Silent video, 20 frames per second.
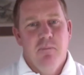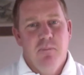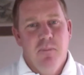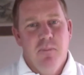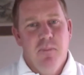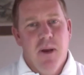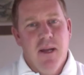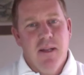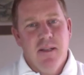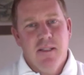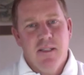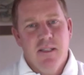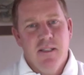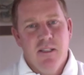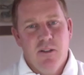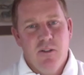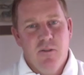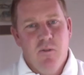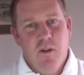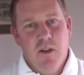But is
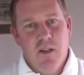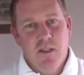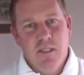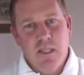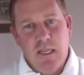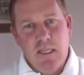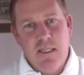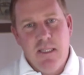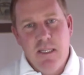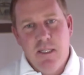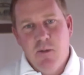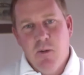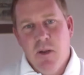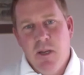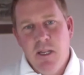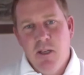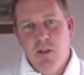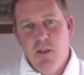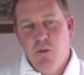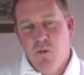it fair to say
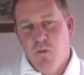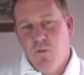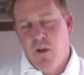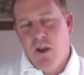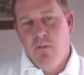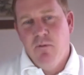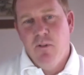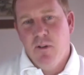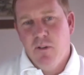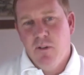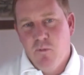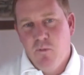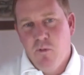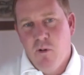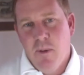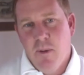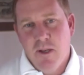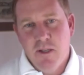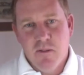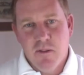T20 is your favorite
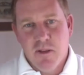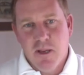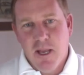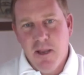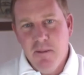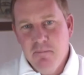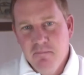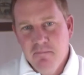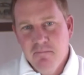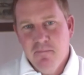format of the game?